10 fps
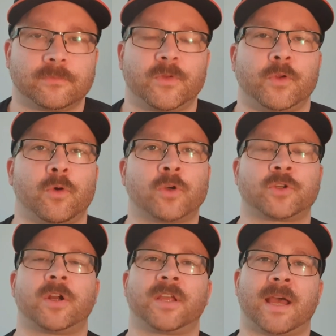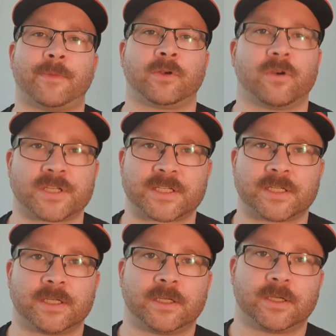You're trying to come across,
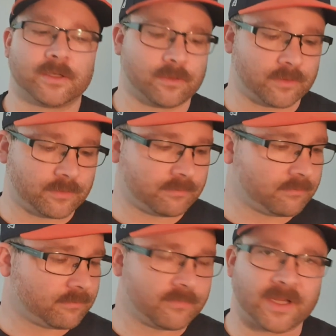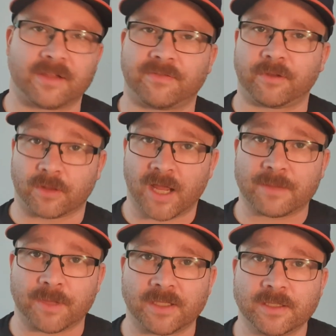or if you're like
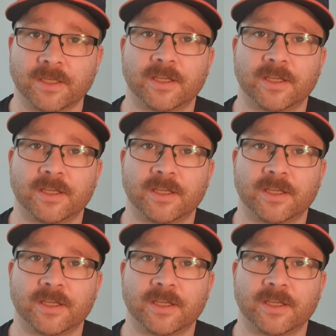me,